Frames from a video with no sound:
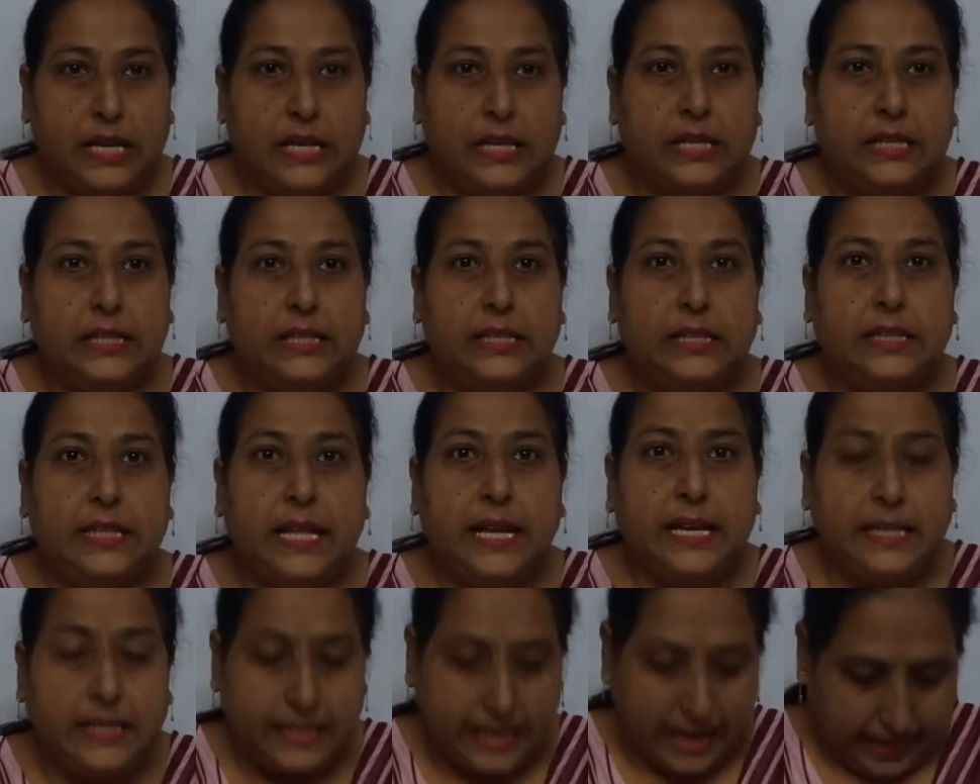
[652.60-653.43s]

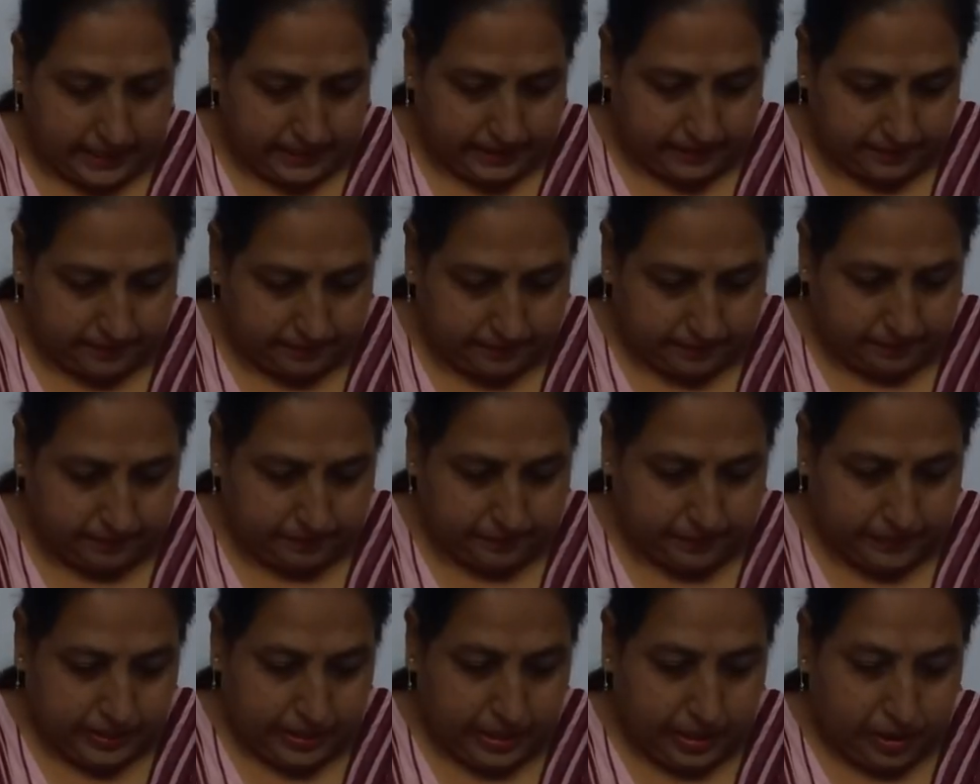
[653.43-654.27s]
Think tank.
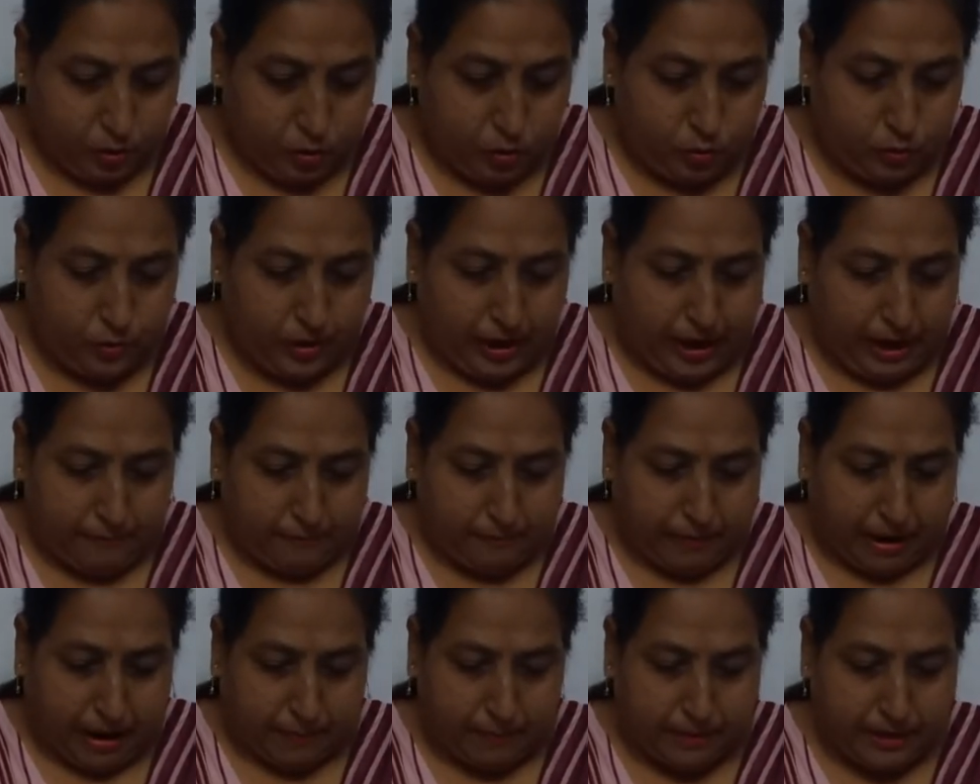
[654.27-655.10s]
Do you have
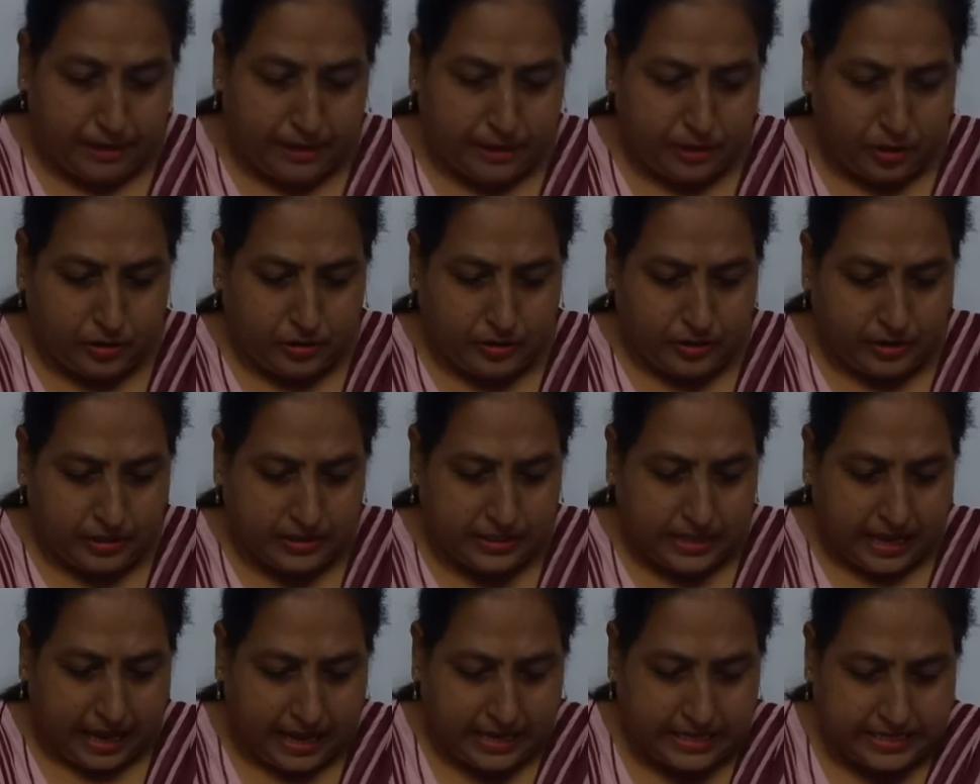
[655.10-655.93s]
marble in your ears?
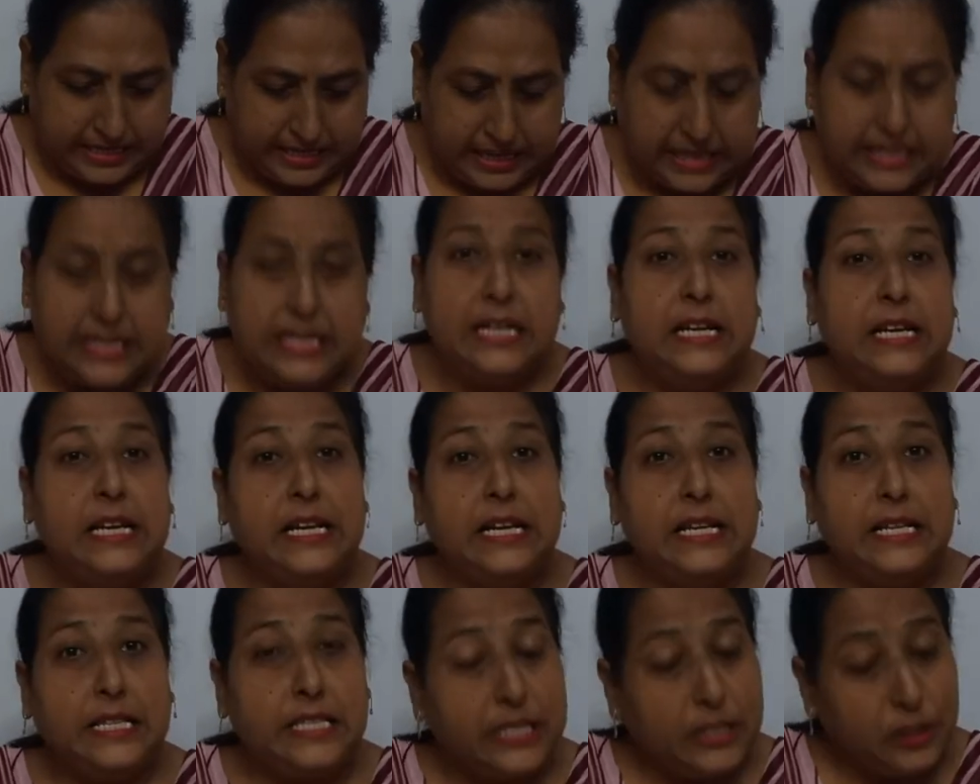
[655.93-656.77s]
I said,
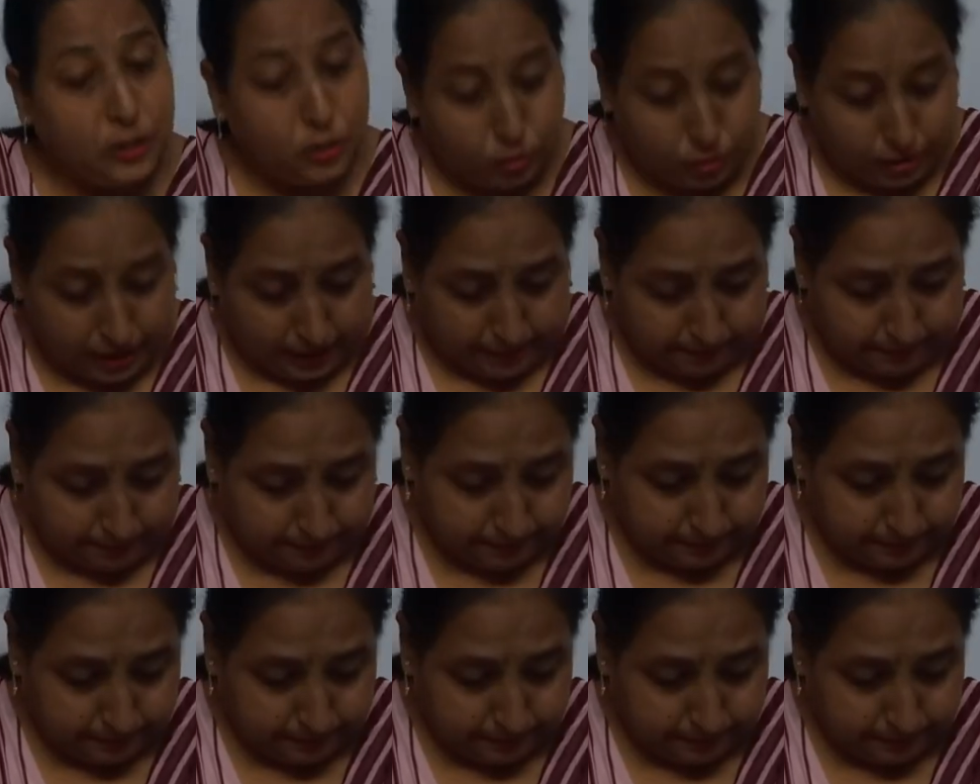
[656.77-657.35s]
listen to them.